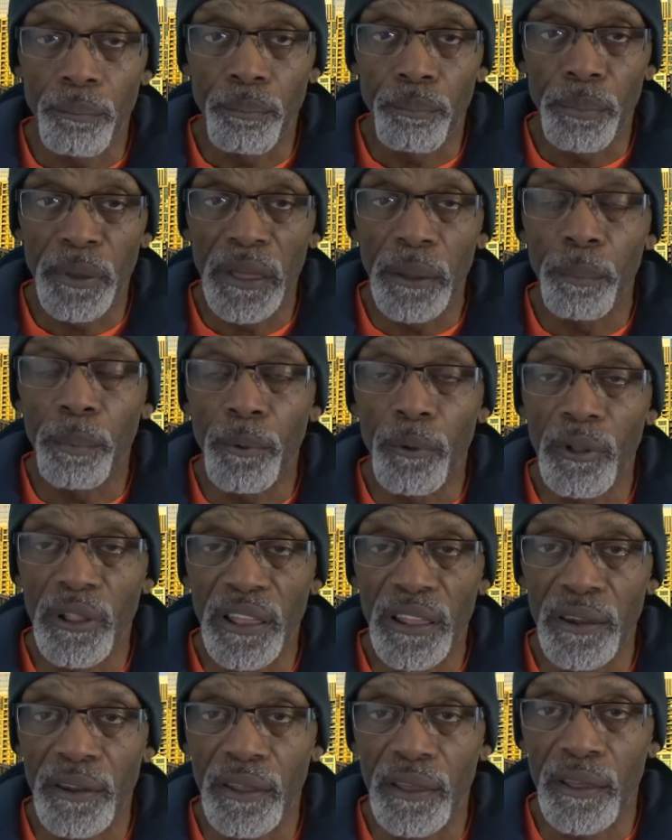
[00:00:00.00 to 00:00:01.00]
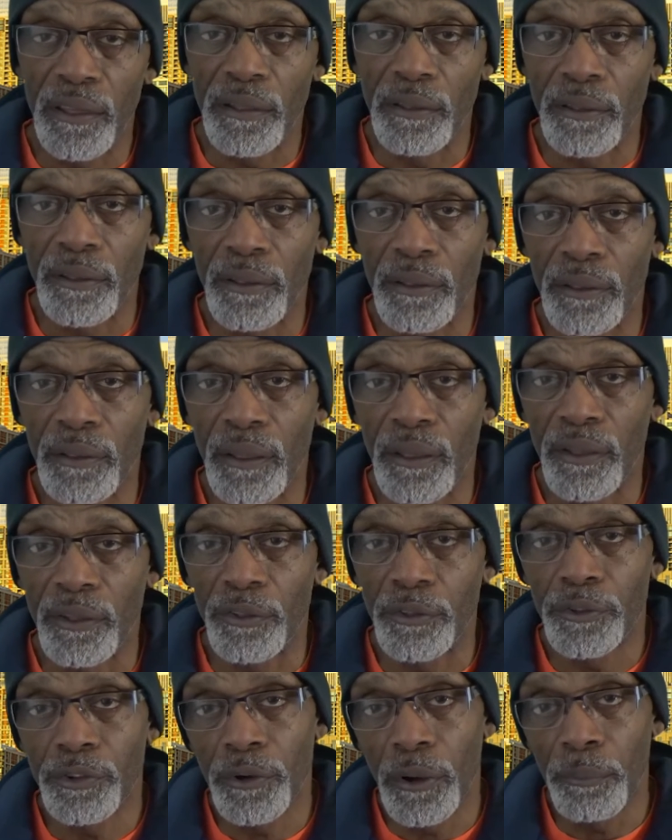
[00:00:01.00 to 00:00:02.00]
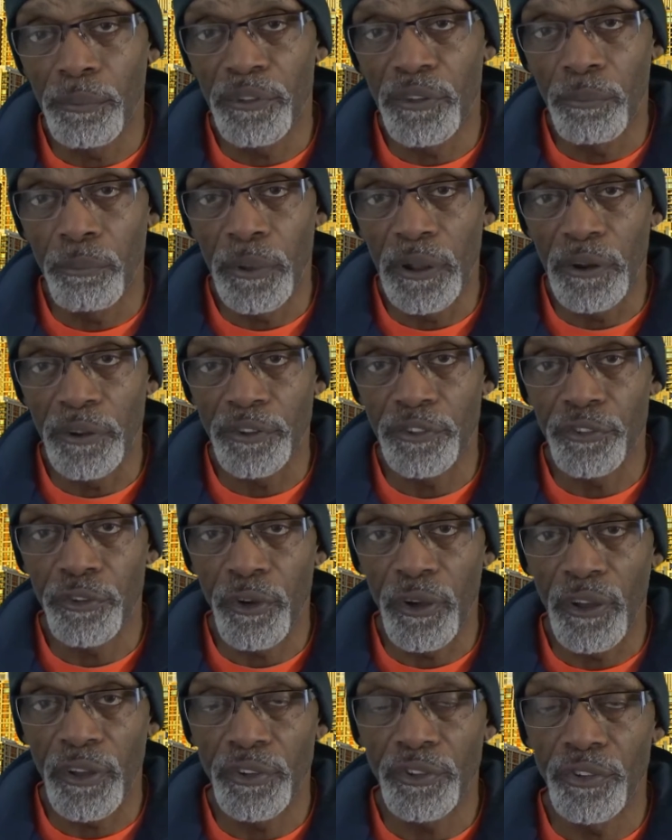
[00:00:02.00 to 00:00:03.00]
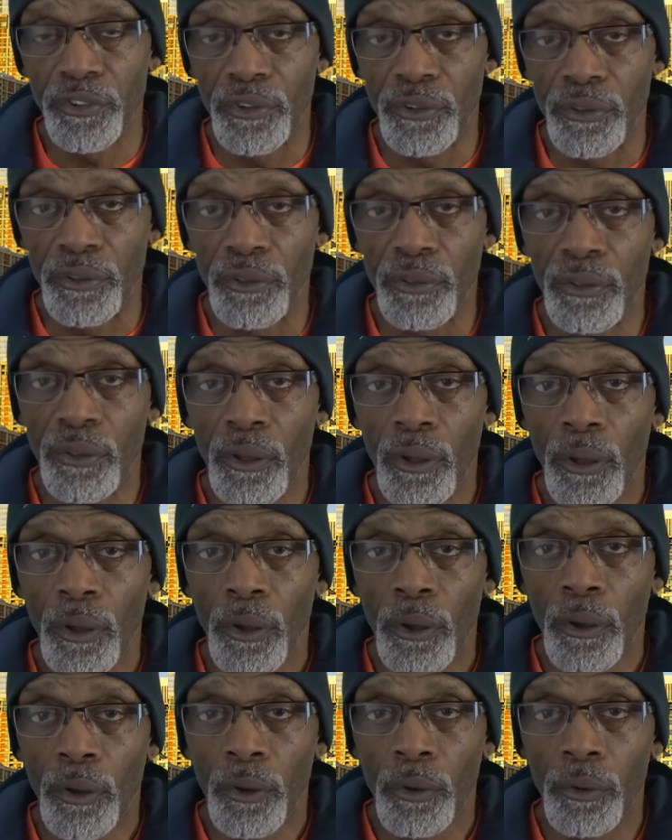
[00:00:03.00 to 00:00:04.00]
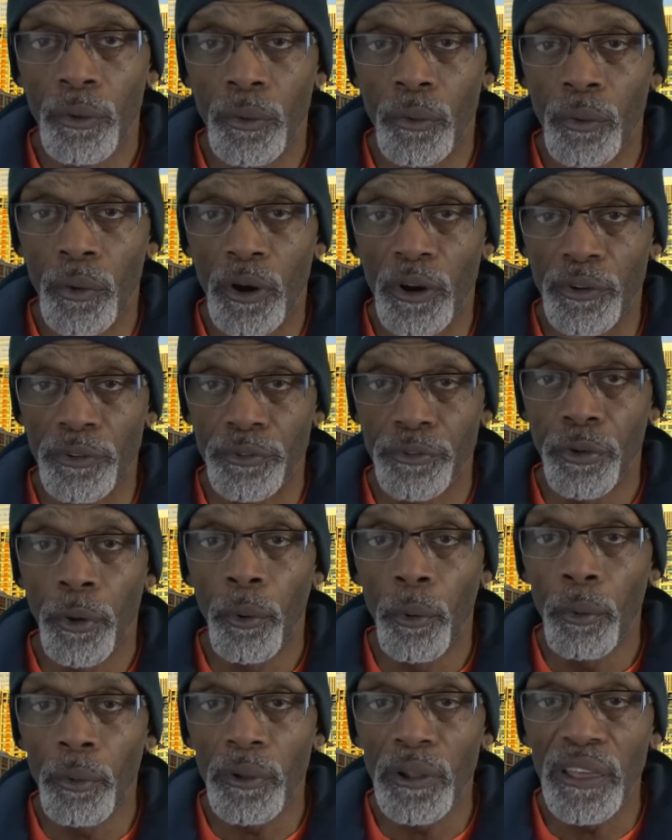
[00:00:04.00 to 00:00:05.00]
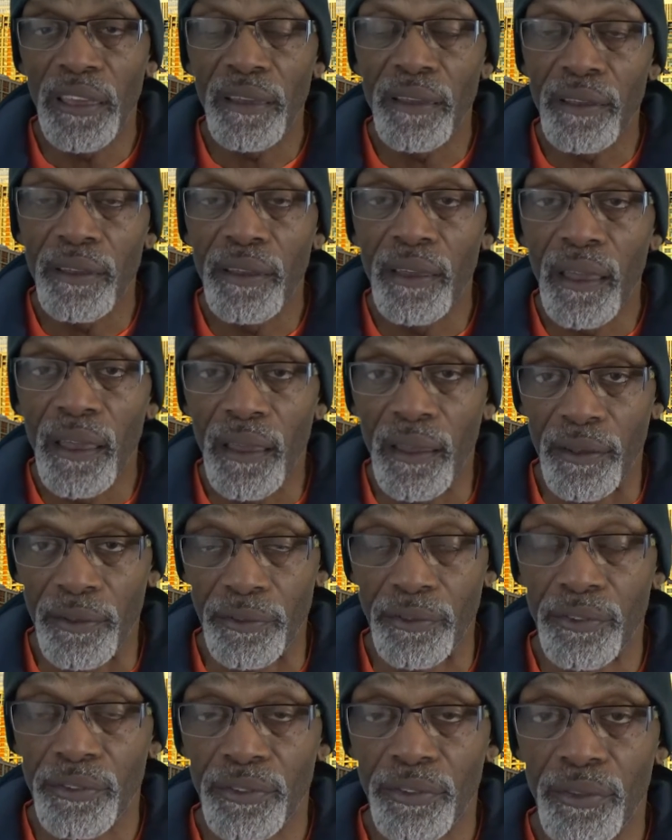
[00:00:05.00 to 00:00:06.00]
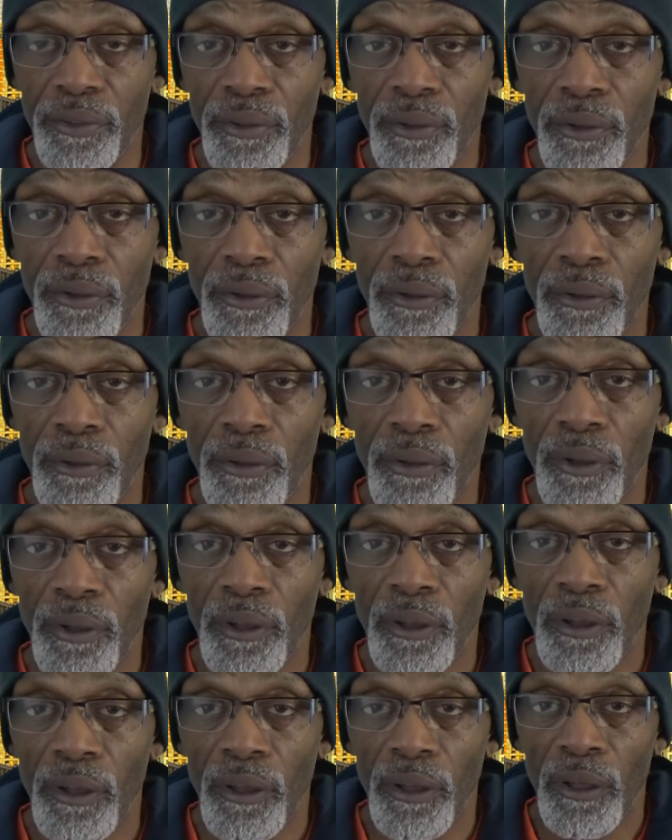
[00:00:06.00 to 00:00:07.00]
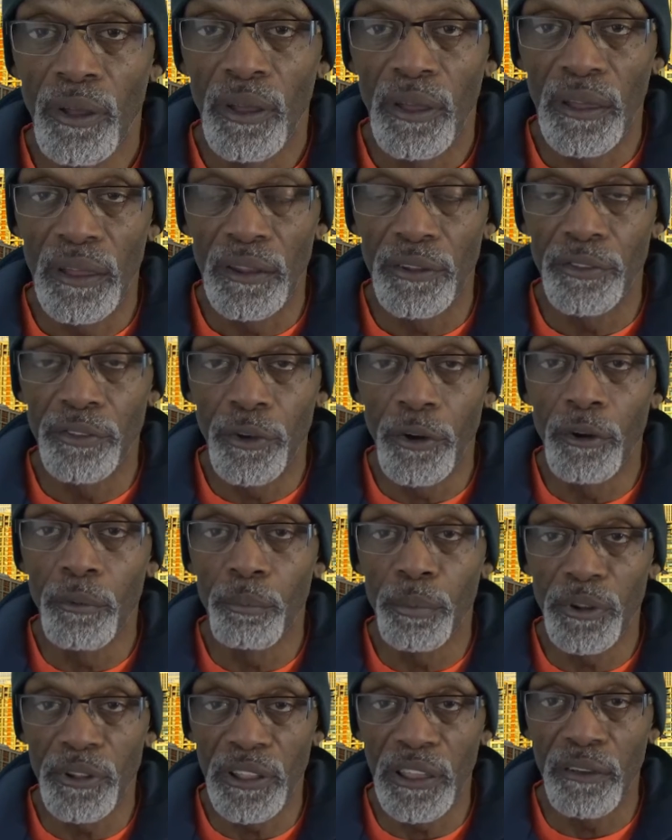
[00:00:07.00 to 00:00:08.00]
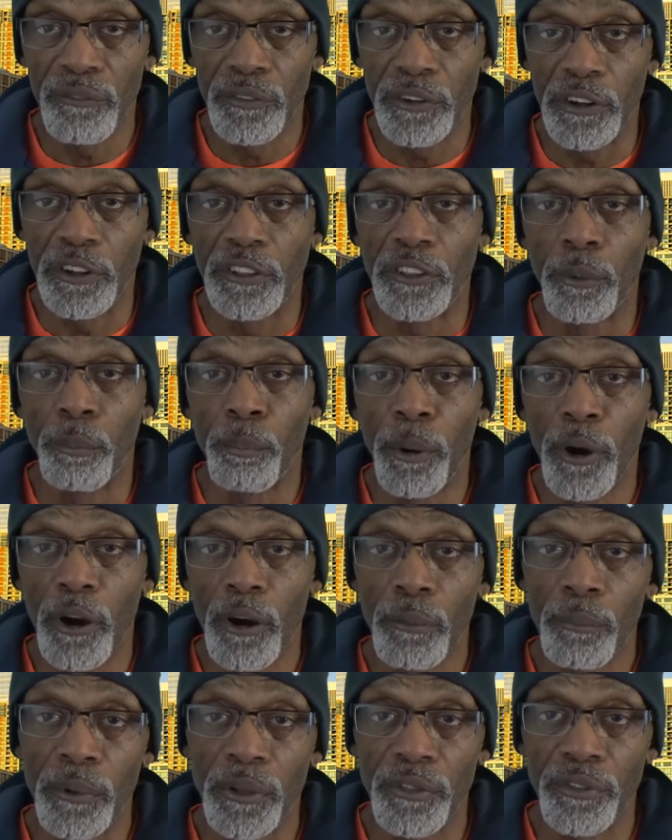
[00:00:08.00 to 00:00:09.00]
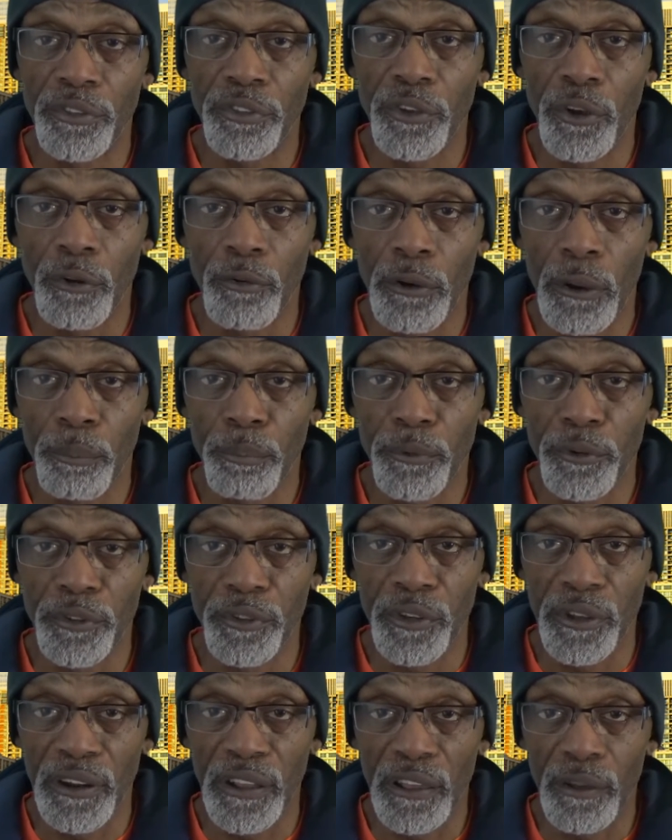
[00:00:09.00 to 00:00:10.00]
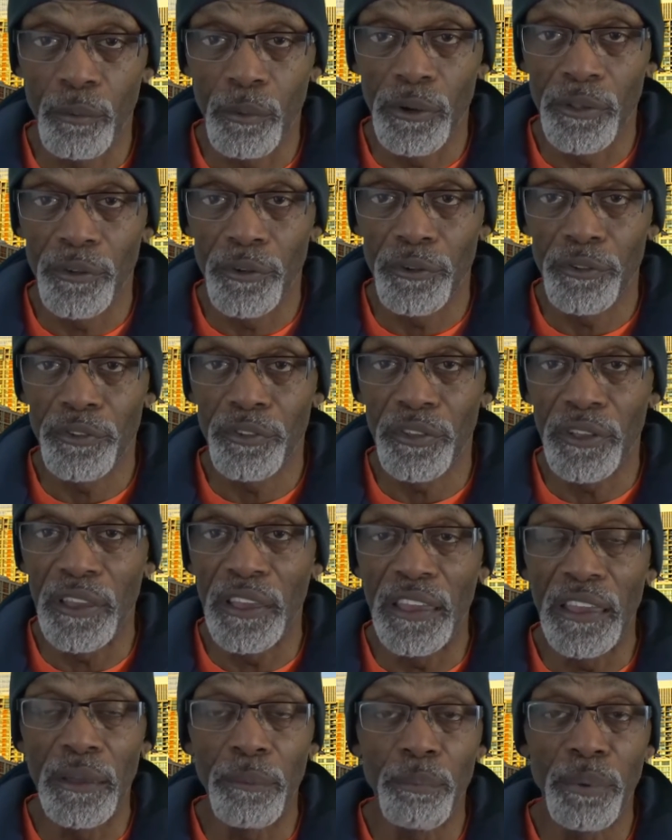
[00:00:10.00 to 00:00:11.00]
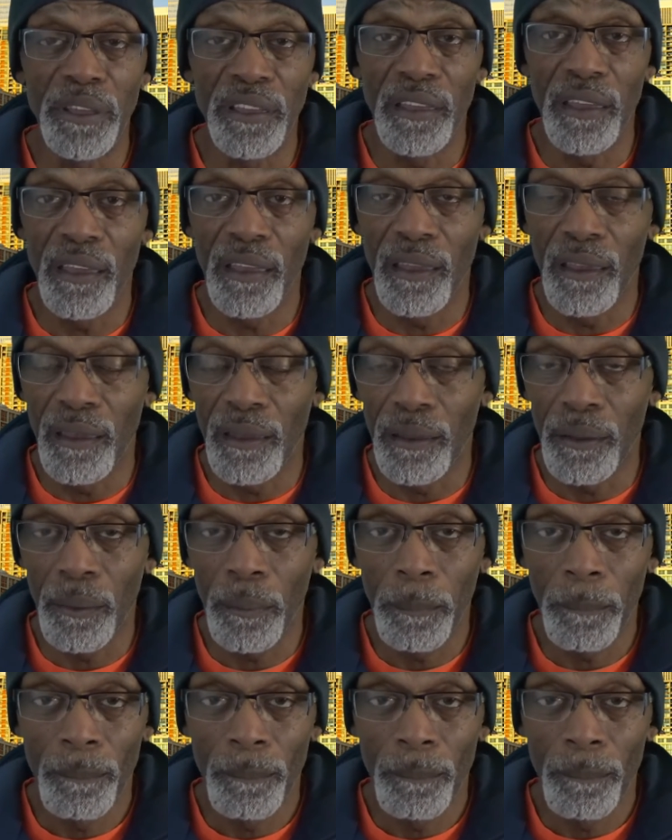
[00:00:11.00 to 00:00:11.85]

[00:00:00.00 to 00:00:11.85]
people in Trump's administration who are totally against and don't believe in the departments they're representing, whether it's the EPA,